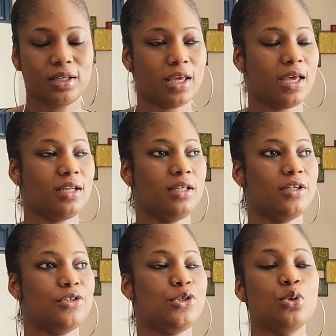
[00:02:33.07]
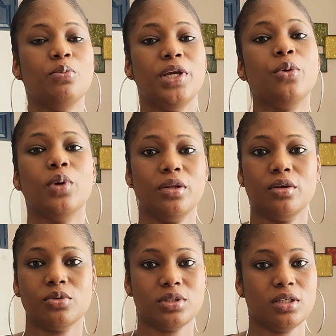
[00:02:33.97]
It had like 2 big
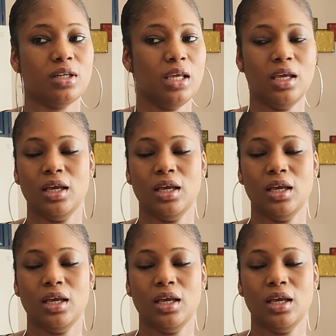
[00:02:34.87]
windows, and